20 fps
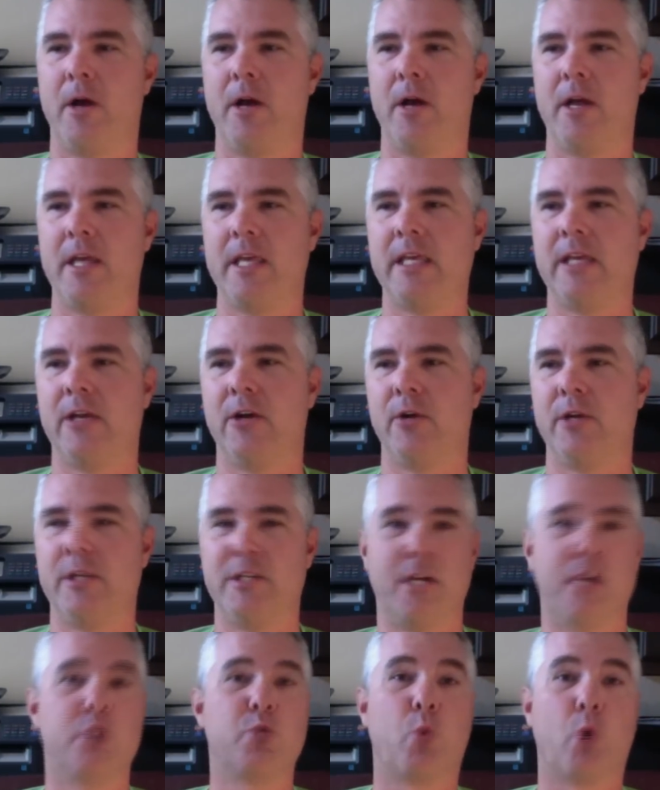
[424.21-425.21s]
You know, it
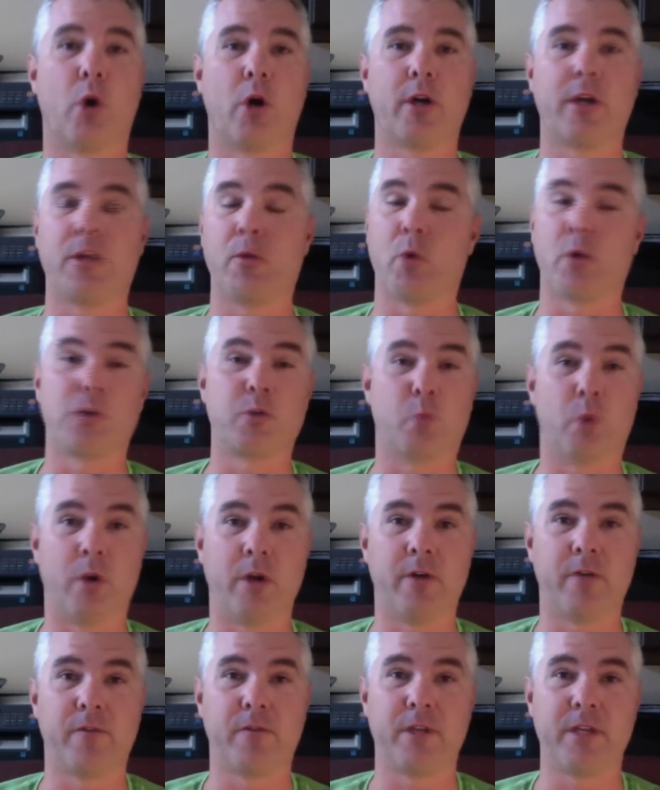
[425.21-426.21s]
does work. It works
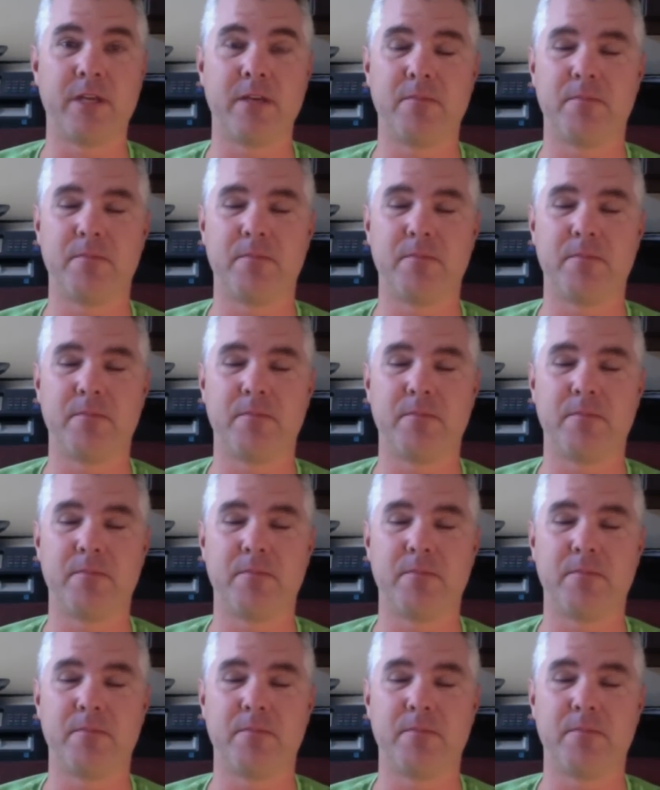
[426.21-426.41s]
wonderfully,